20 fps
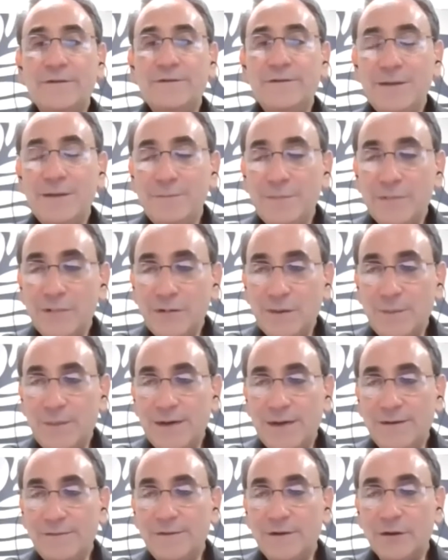50 million
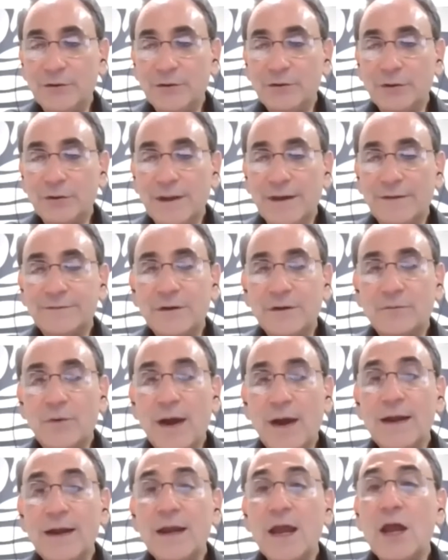PV on your left and
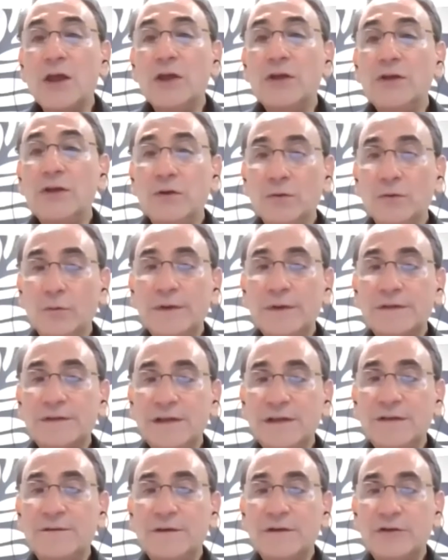right, you'll
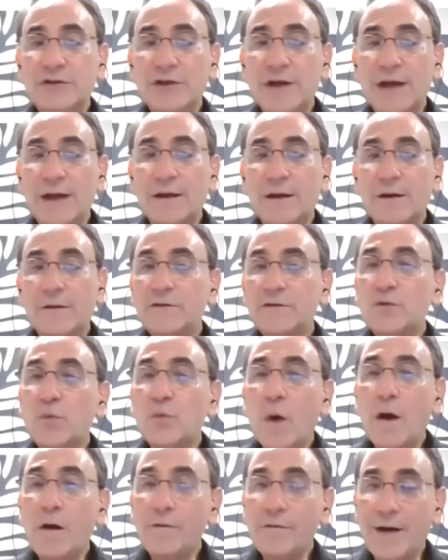receive a check of
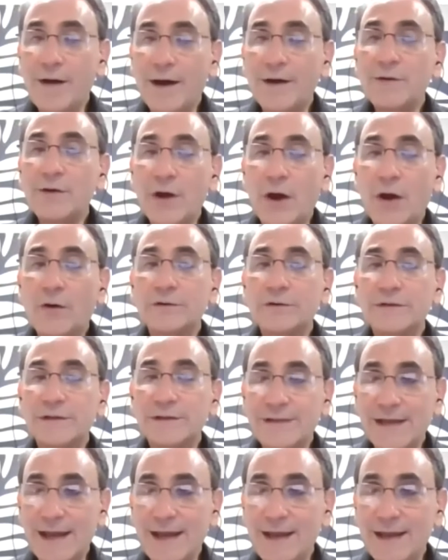$1,200
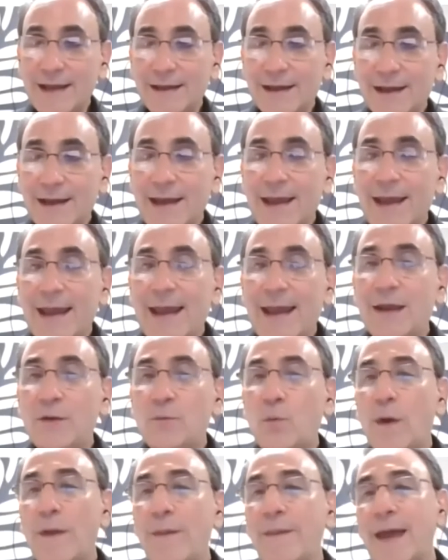a day.
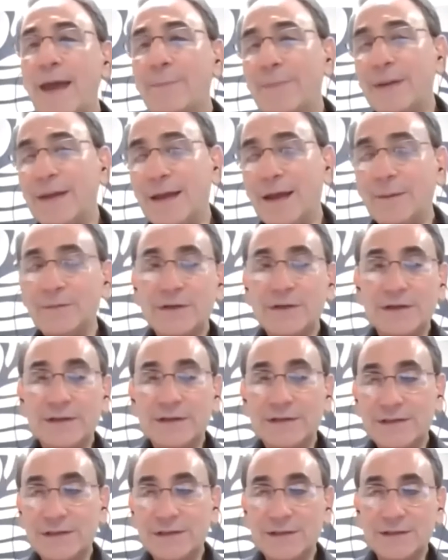And when that becomes
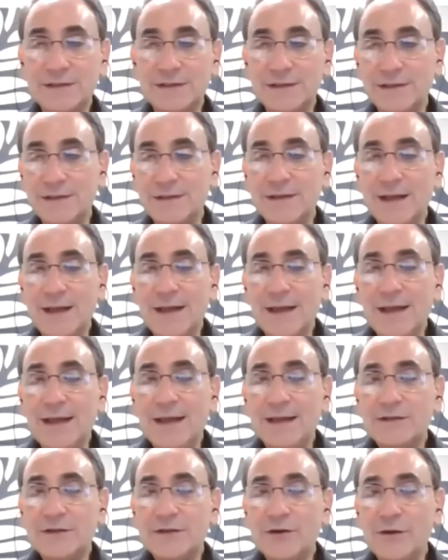consistent,
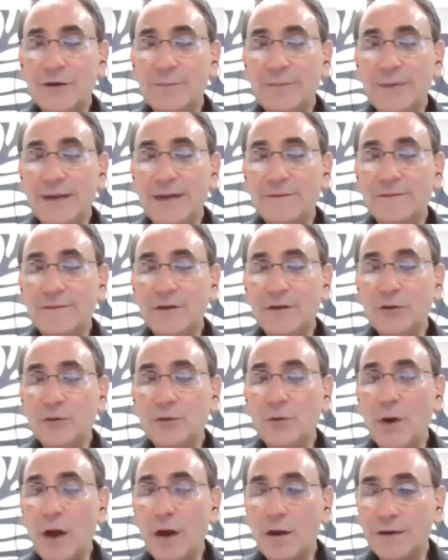it's going to be giving
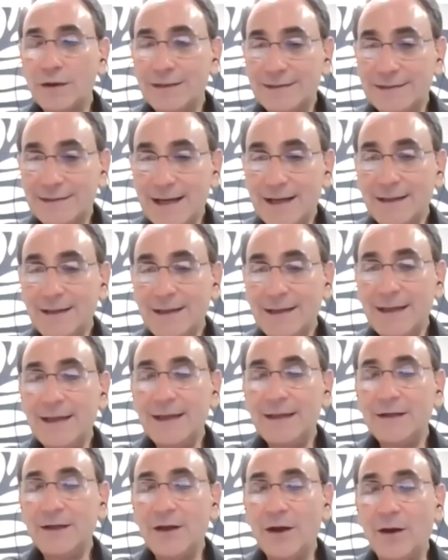you daily
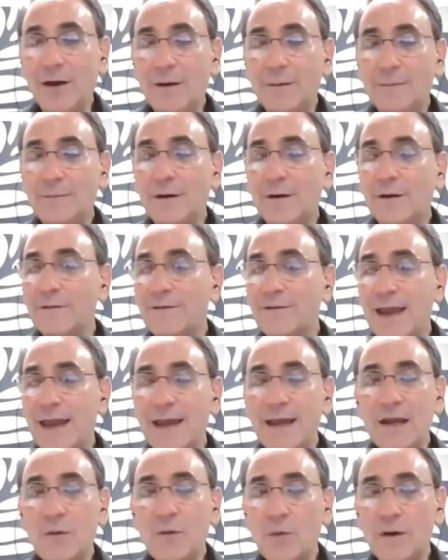income of
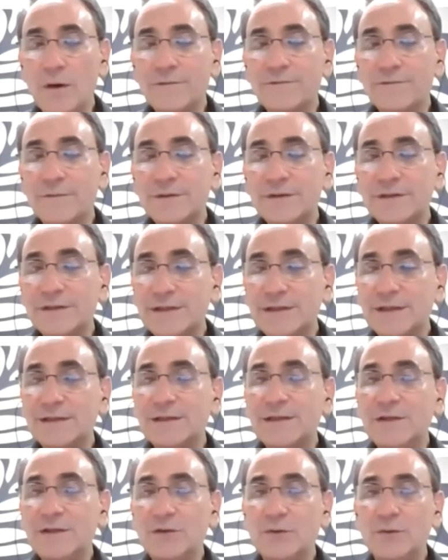anywhere from
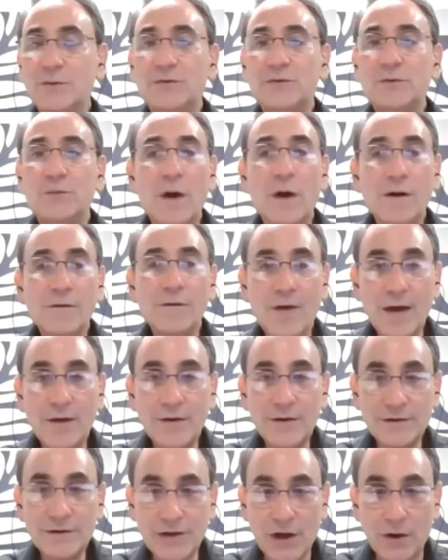$60 to
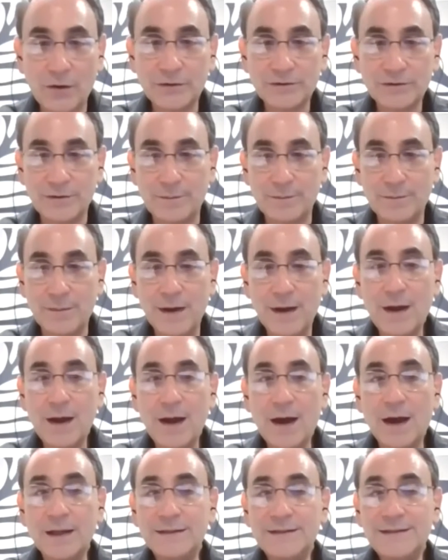$1,200
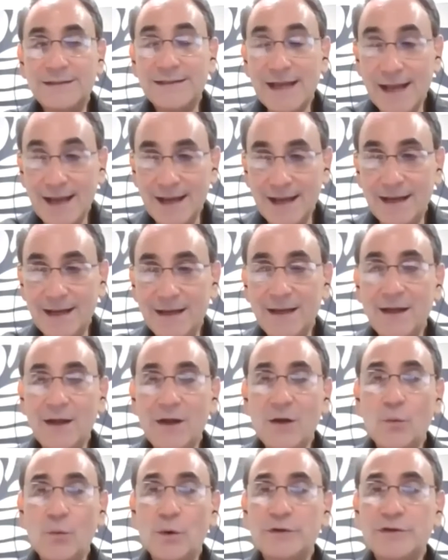a day,
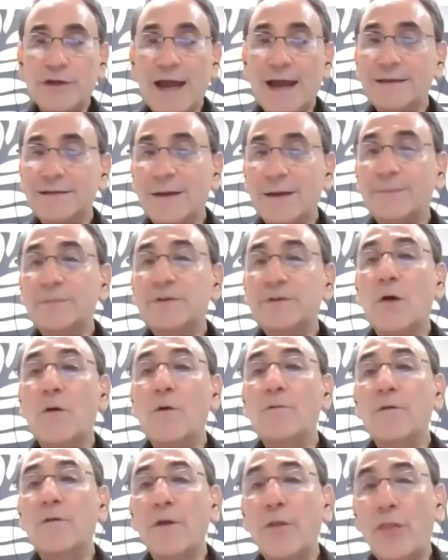which adds up to
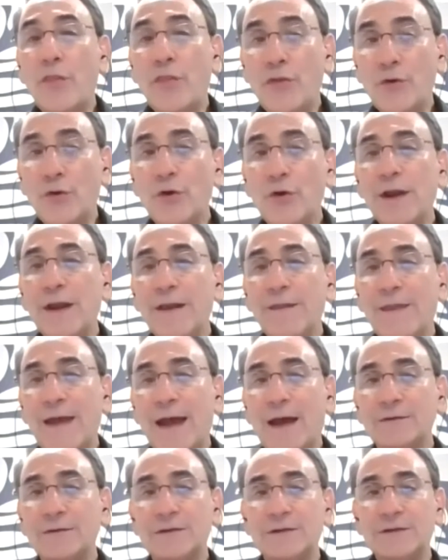over
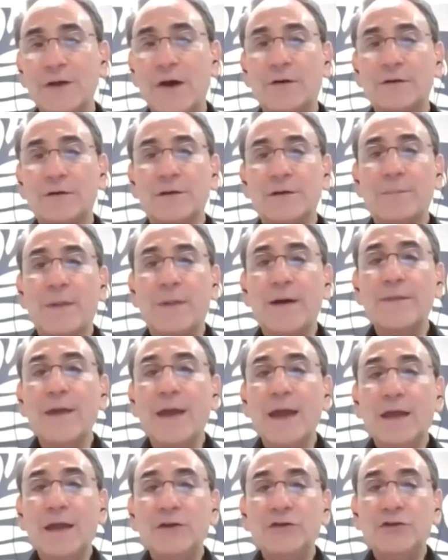$30,000 a month
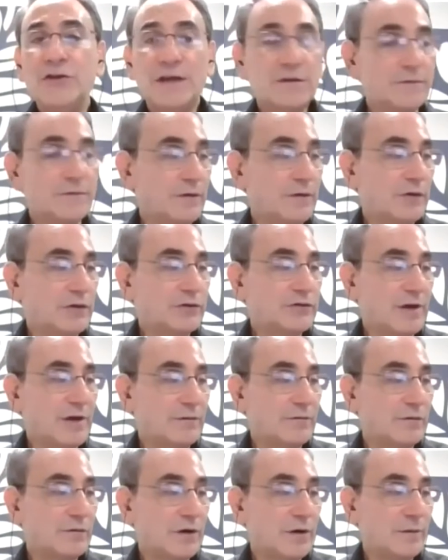just for your
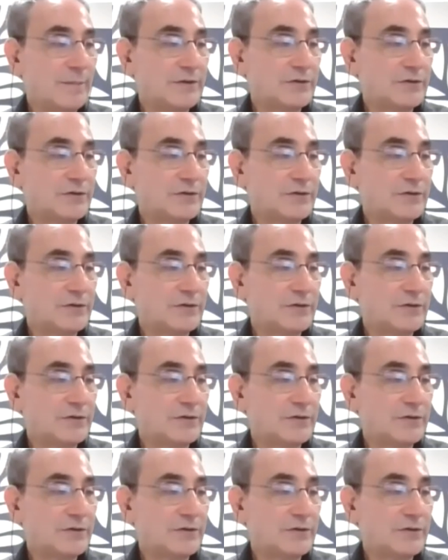general